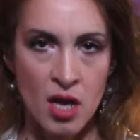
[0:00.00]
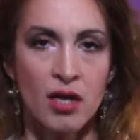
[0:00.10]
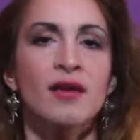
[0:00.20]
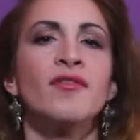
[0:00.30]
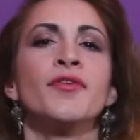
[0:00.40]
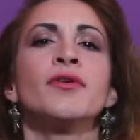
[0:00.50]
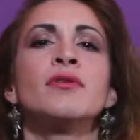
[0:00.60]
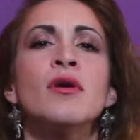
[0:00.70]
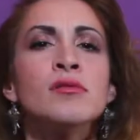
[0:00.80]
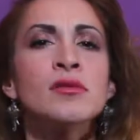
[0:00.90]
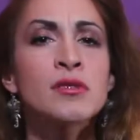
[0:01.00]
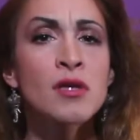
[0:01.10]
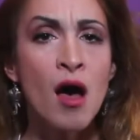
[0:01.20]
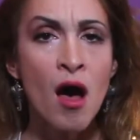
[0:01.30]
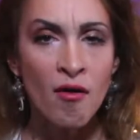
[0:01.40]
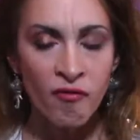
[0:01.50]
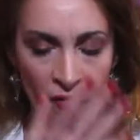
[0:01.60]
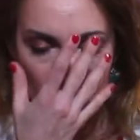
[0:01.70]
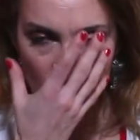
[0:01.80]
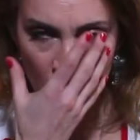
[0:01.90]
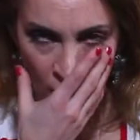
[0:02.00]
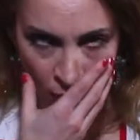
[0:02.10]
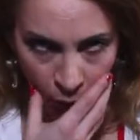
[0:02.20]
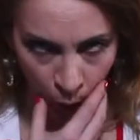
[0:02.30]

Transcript: If you don't suffer,